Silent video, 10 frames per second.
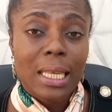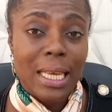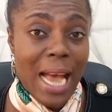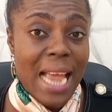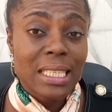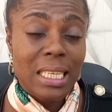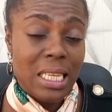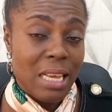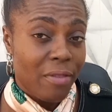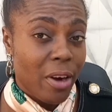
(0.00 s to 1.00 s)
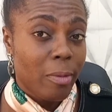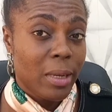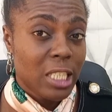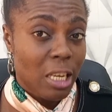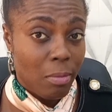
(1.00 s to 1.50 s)
guys in
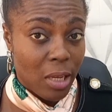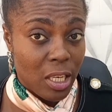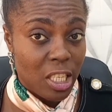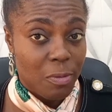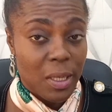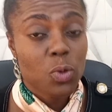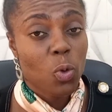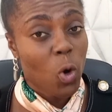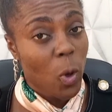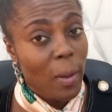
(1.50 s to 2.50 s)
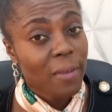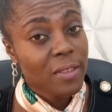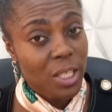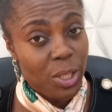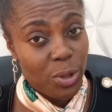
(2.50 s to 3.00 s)
environmental management will come
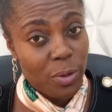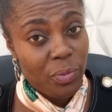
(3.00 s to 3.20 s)
after you.